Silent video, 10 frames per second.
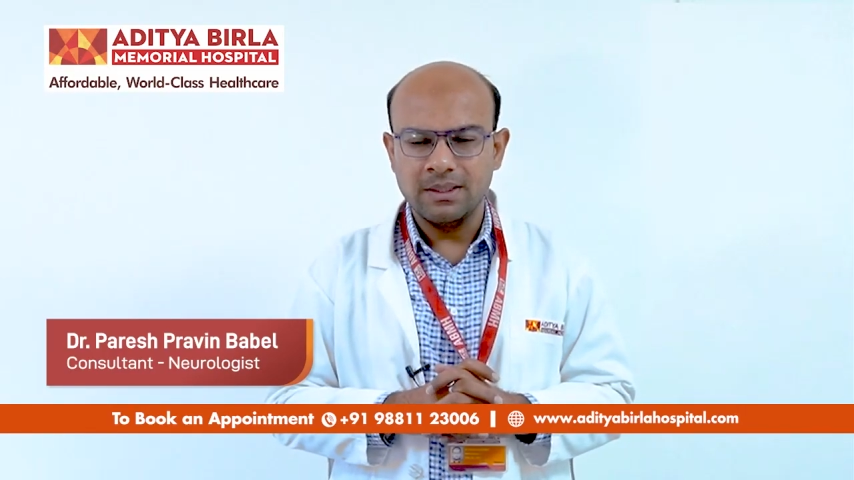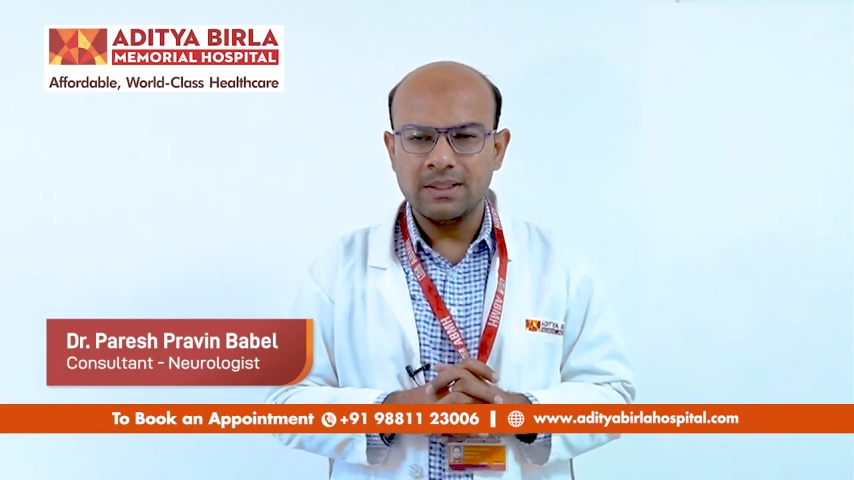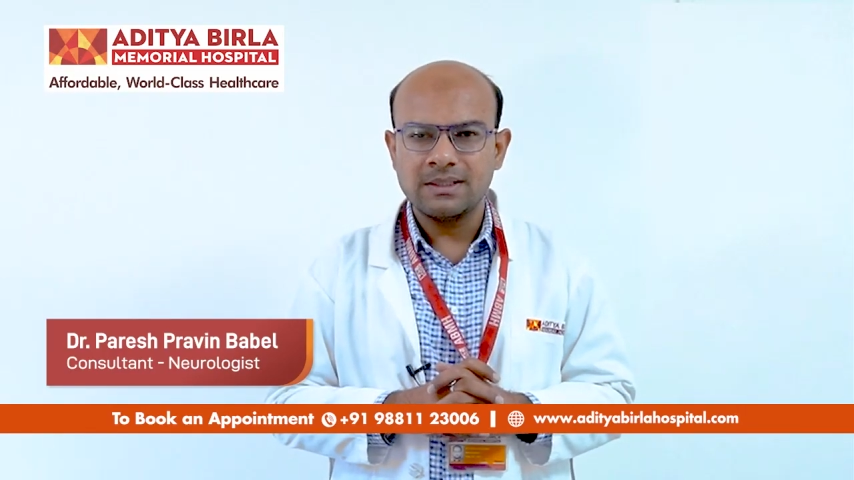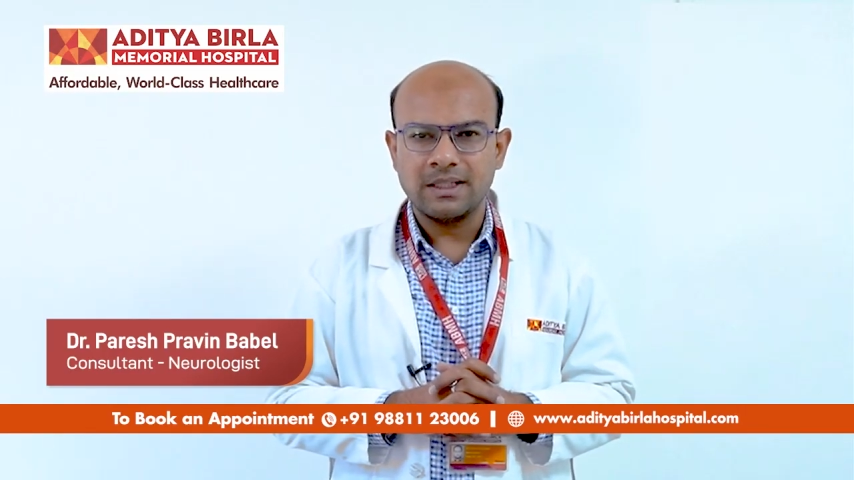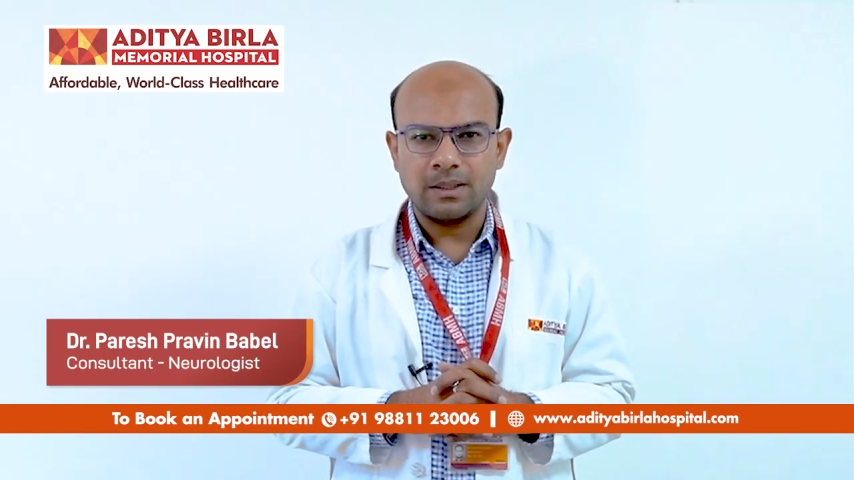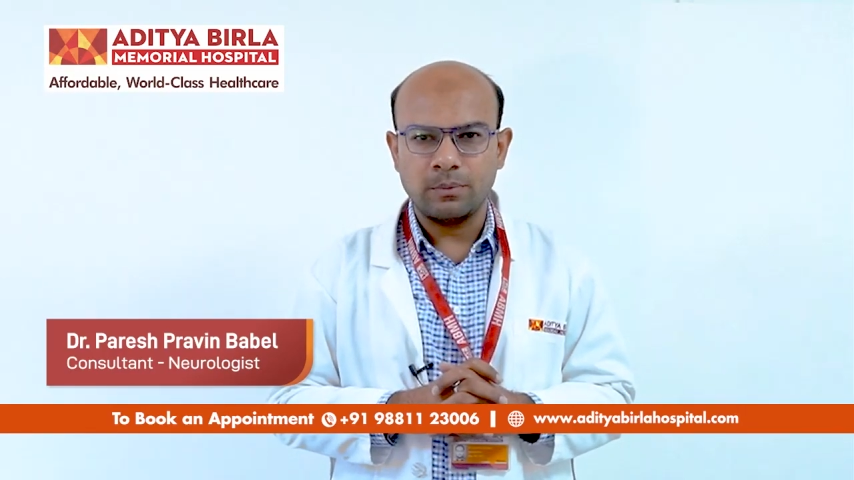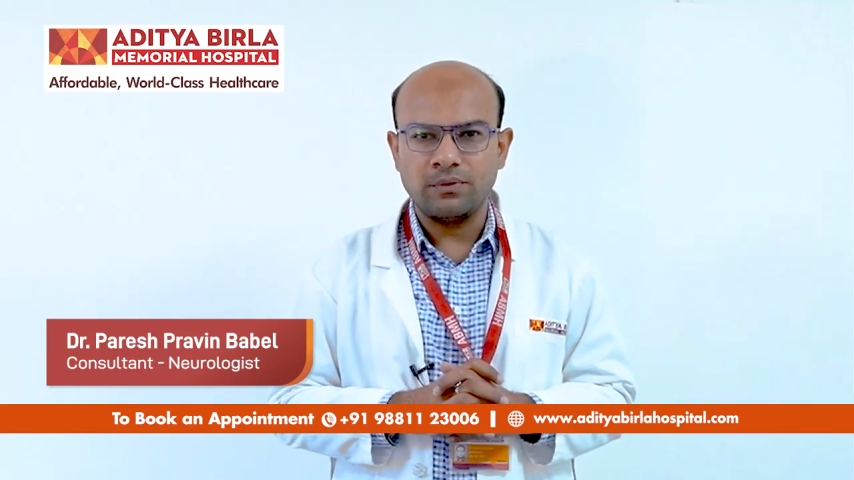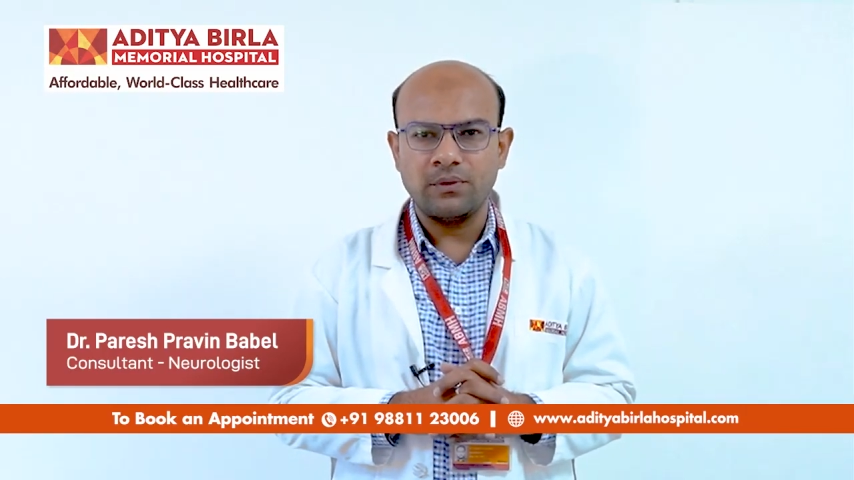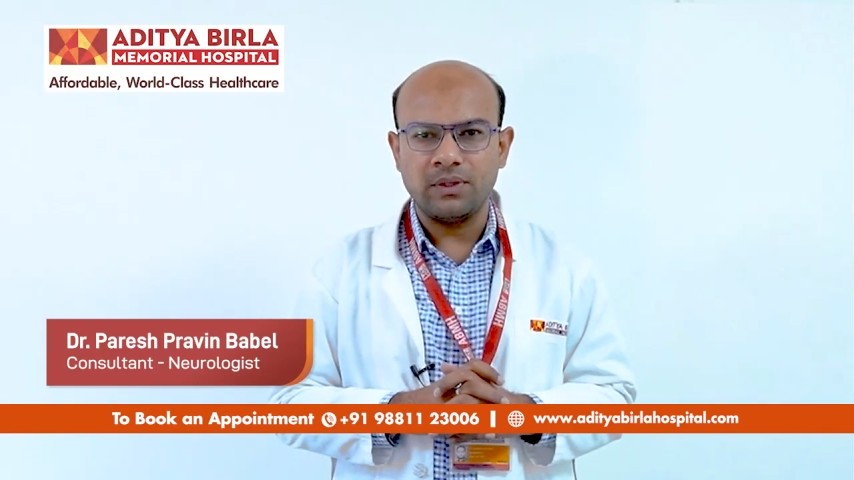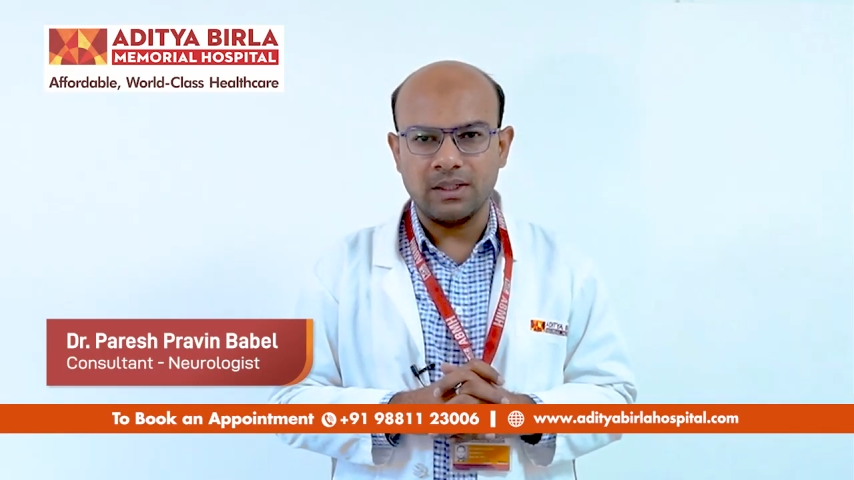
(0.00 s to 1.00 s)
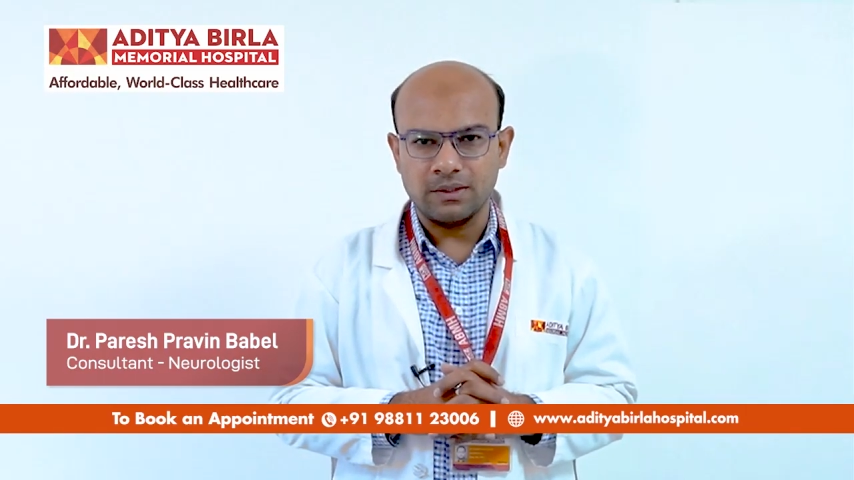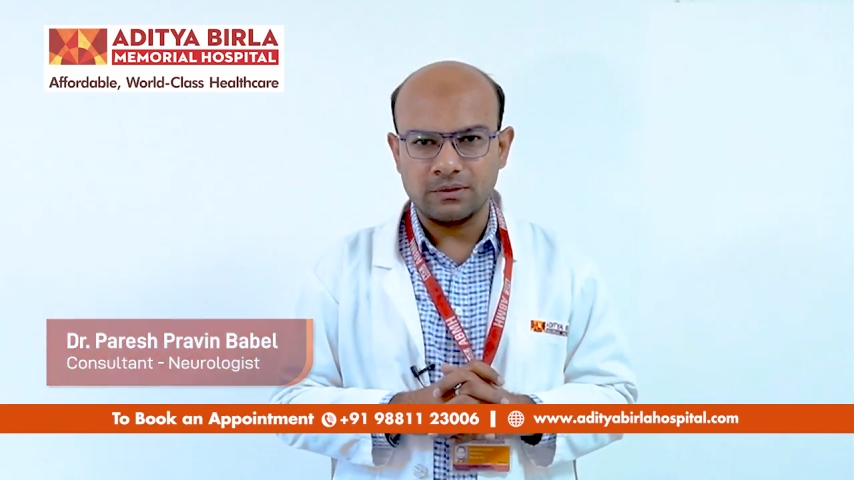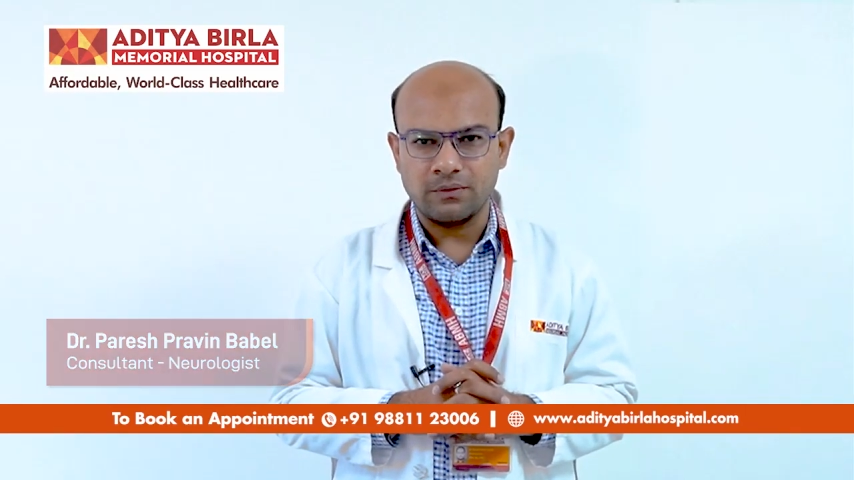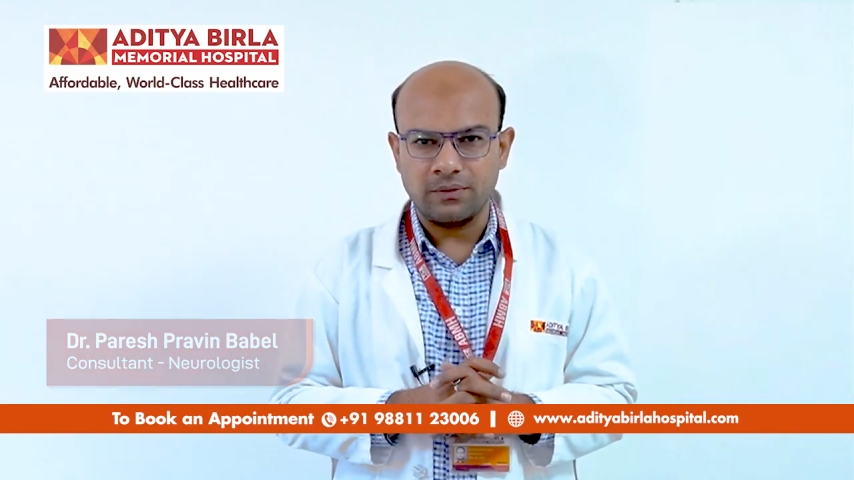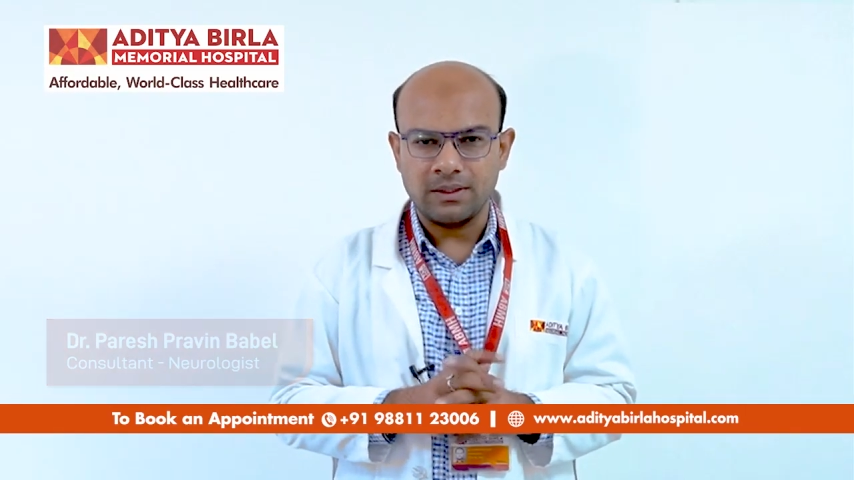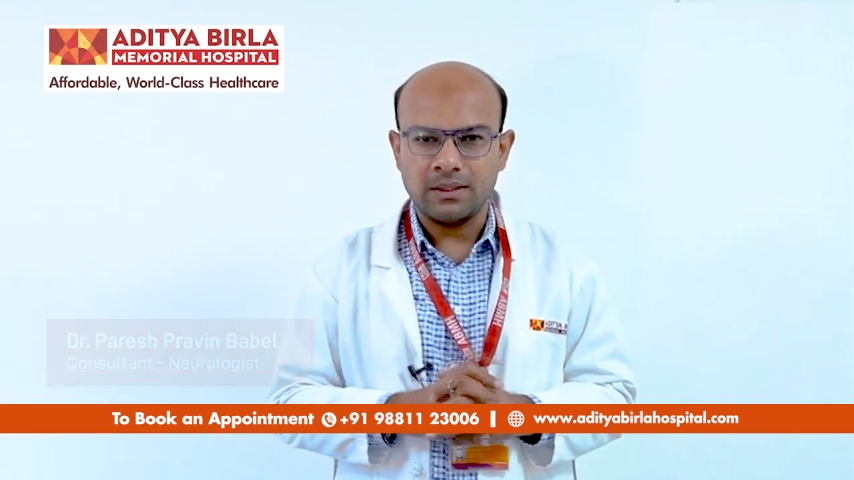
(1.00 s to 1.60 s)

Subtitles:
say above 50 years of age.